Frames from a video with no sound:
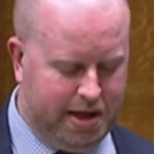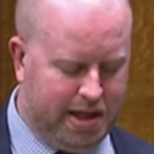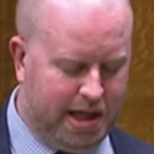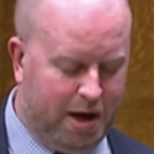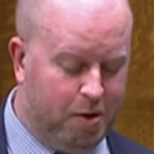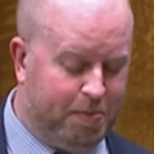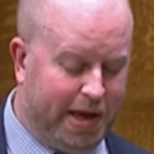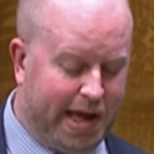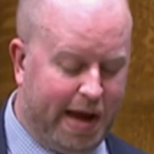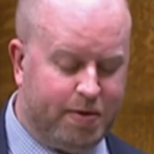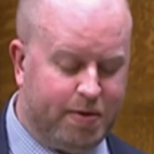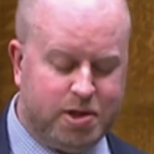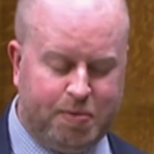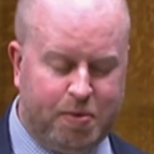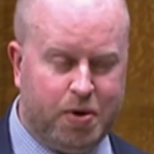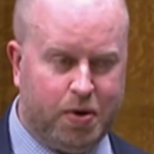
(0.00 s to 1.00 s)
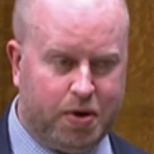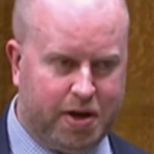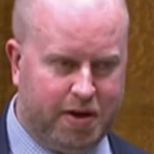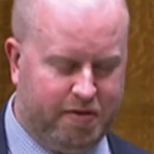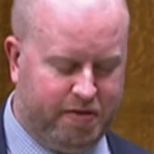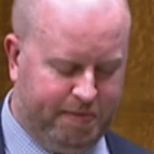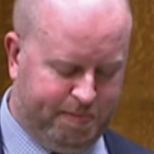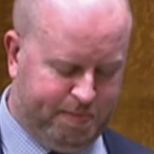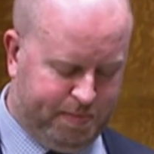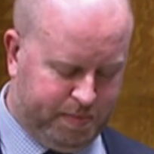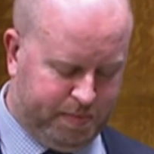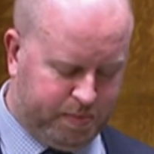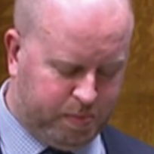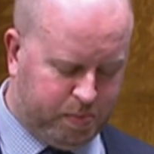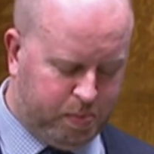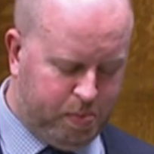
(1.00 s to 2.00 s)
That would be counterproductive
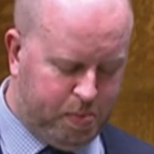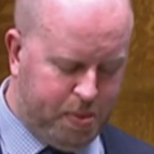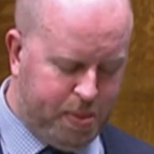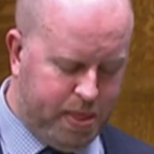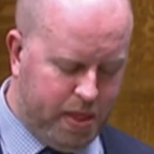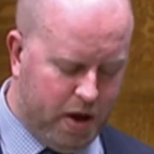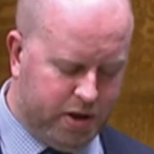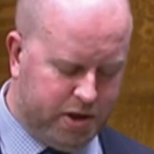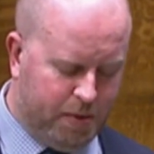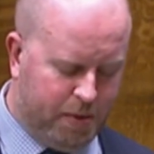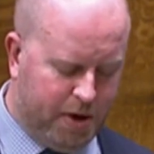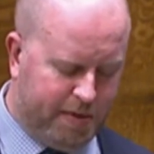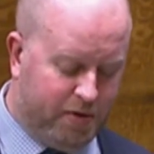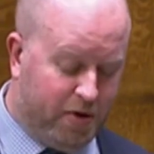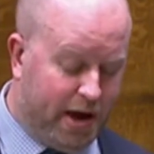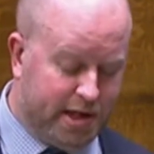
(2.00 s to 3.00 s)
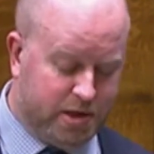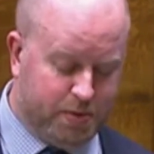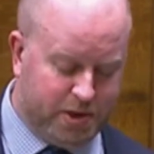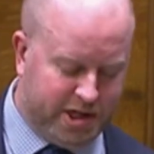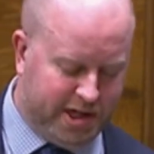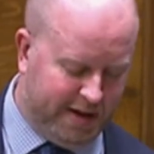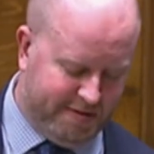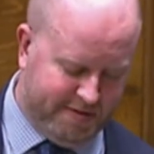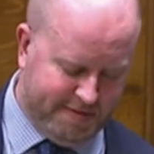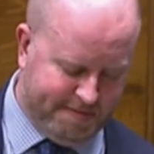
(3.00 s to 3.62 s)
to what I'm trying to achieve.